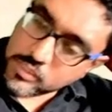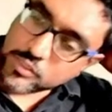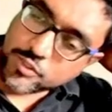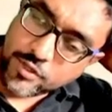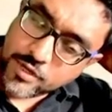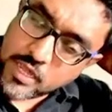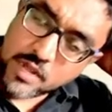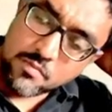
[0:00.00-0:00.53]

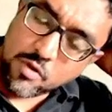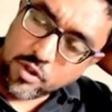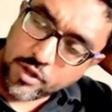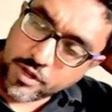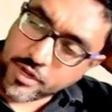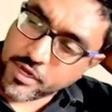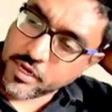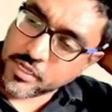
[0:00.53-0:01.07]
So in our
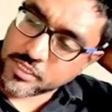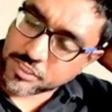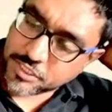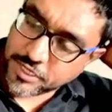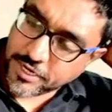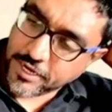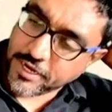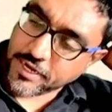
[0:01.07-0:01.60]
modern Indian
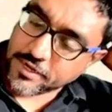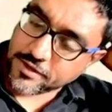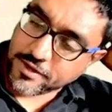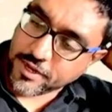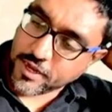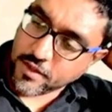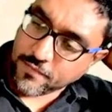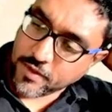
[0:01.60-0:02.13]
history,
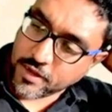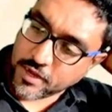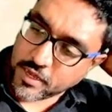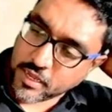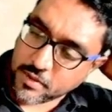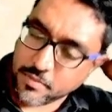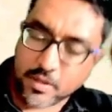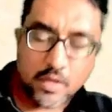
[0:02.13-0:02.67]
Treaty of Ali
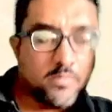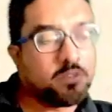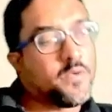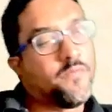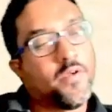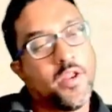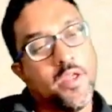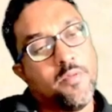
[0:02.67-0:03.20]
Nagar becomes
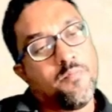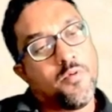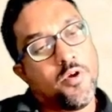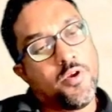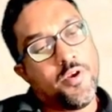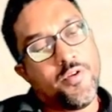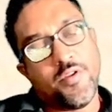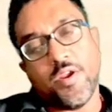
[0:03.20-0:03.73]
a very
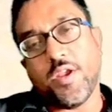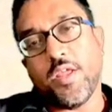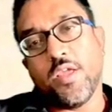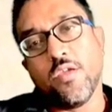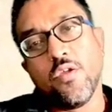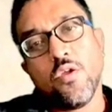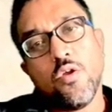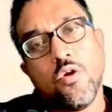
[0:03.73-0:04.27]
important
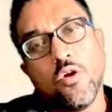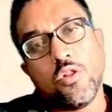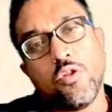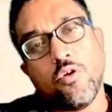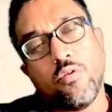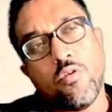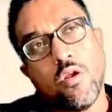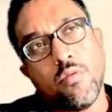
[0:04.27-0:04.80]
treaty,
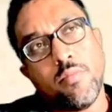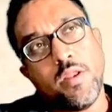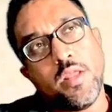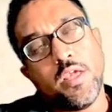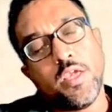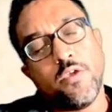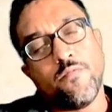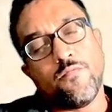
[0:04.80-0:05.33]
although not
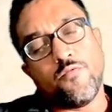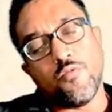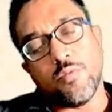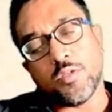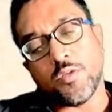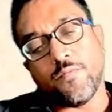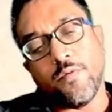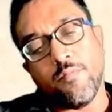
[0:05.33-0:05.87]
many give too
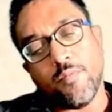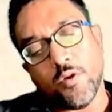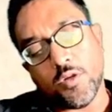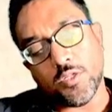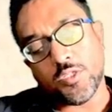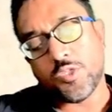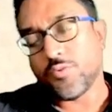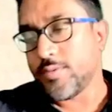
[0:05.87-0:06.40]
much of
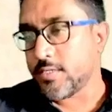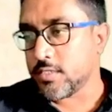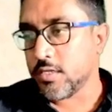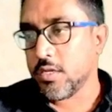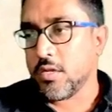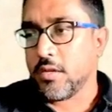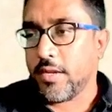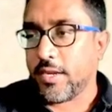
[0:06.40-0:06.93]
importance to it.
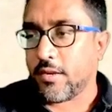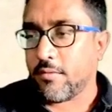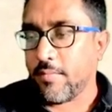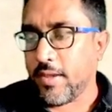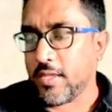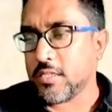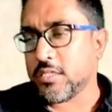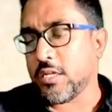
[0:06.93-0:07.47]
It
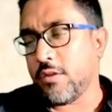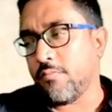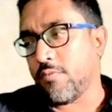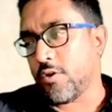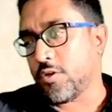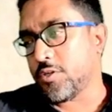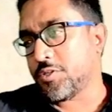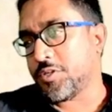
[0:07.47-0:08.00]
remains an
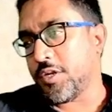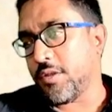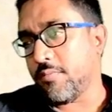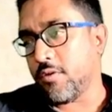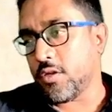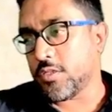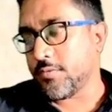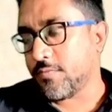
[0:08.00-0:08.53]
important treaty
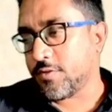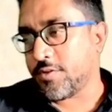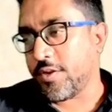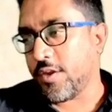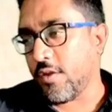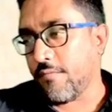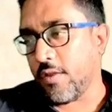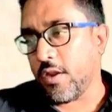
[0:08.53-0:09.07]
because if the
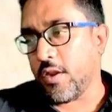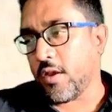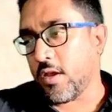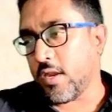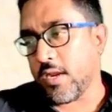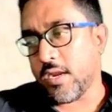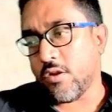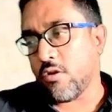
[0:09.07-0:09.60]
Treaty of Ali
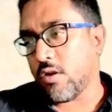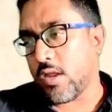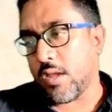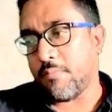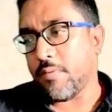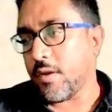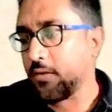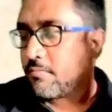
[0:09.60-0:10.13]
Nagar had not
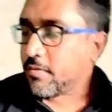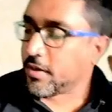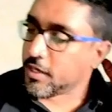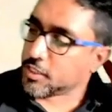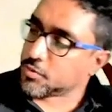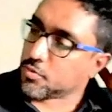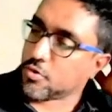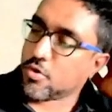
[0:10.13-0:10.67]
happened,
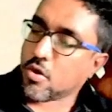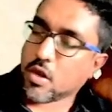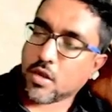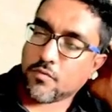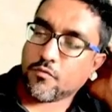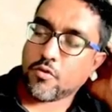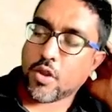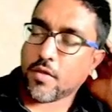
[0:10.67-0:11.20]
British
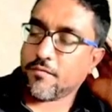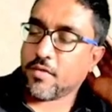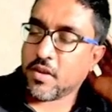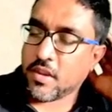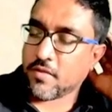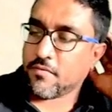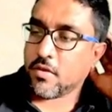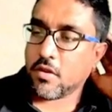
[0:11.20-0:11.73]
would have
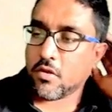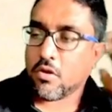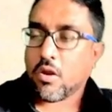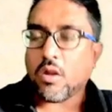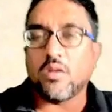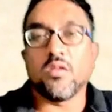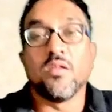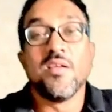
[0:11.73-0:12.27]
never
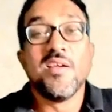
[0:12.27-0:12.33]
got